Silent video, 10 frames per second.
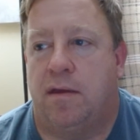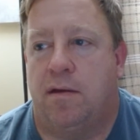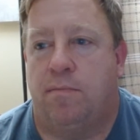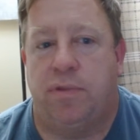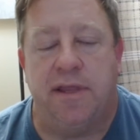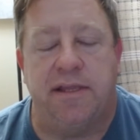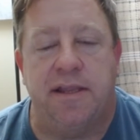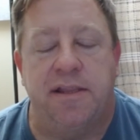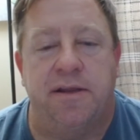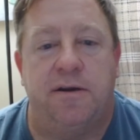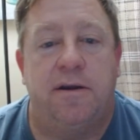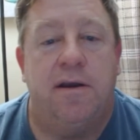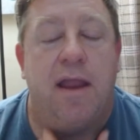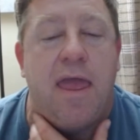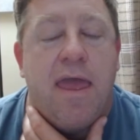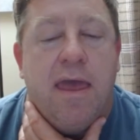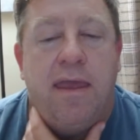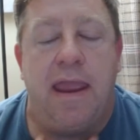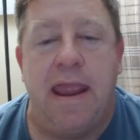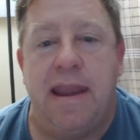Please consider
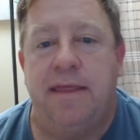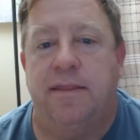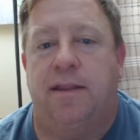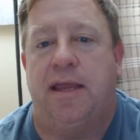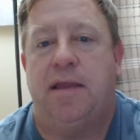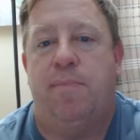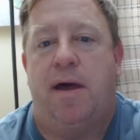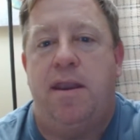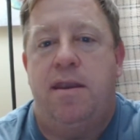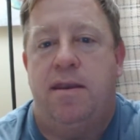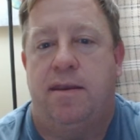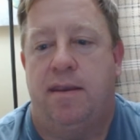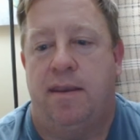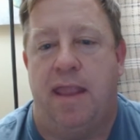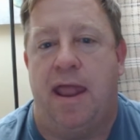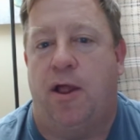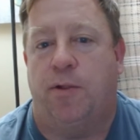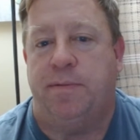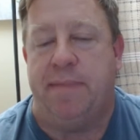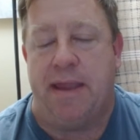hitting the like button. That
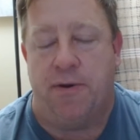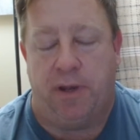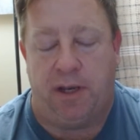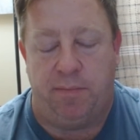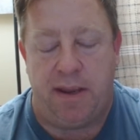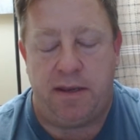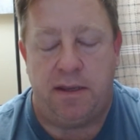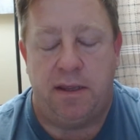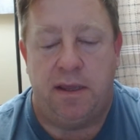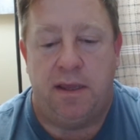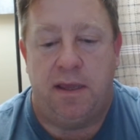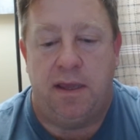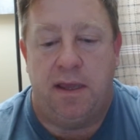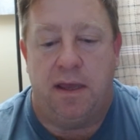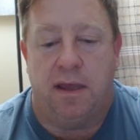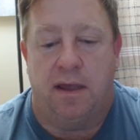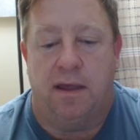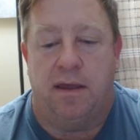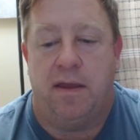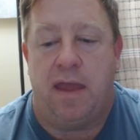helps me out a little bit.
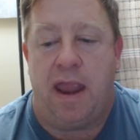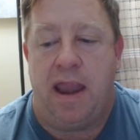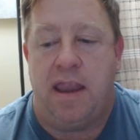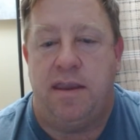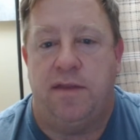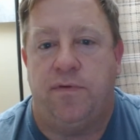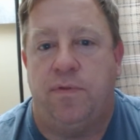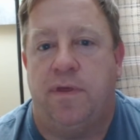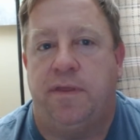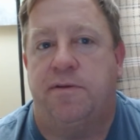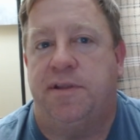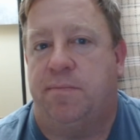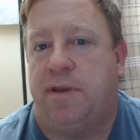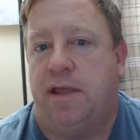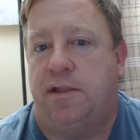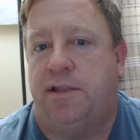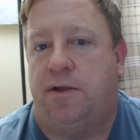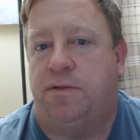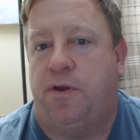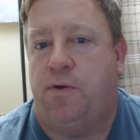And if you think there's somebody else
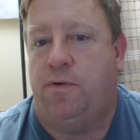out there who would